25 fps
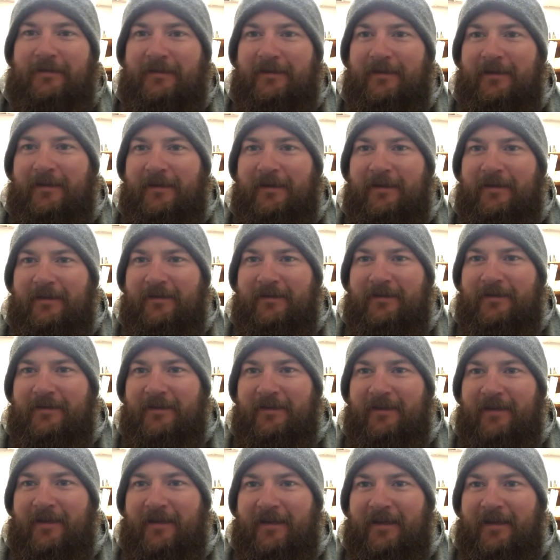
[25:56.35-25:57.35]

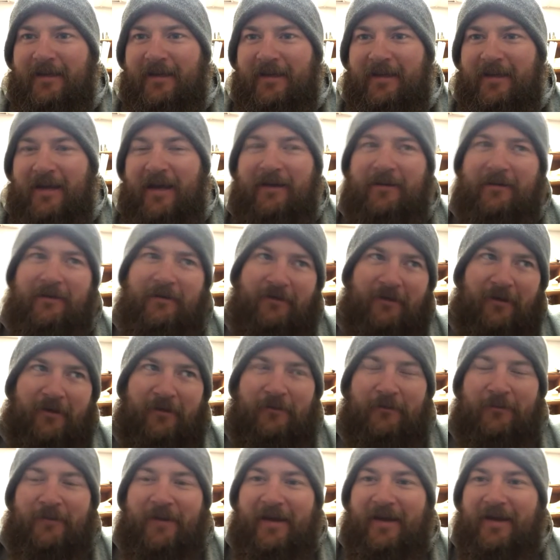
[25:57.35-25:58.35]
until I can get down
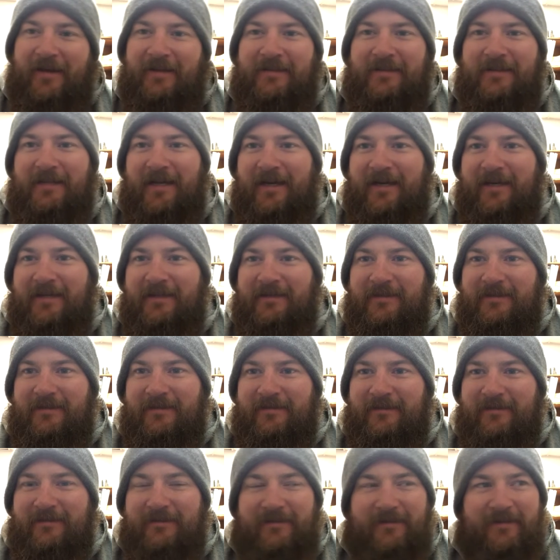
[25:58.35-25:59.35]
another pant size
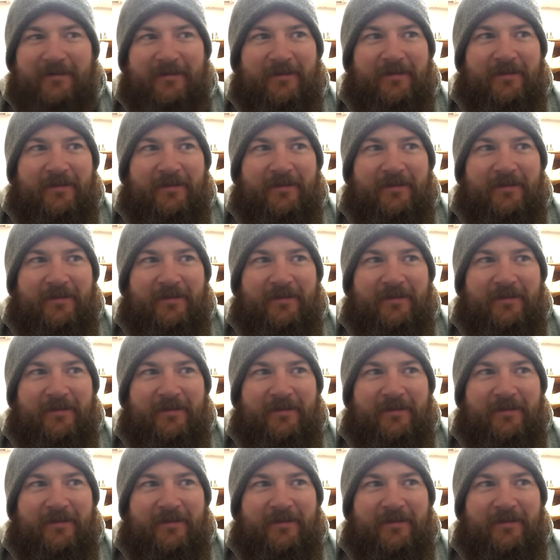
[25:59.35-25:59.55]
and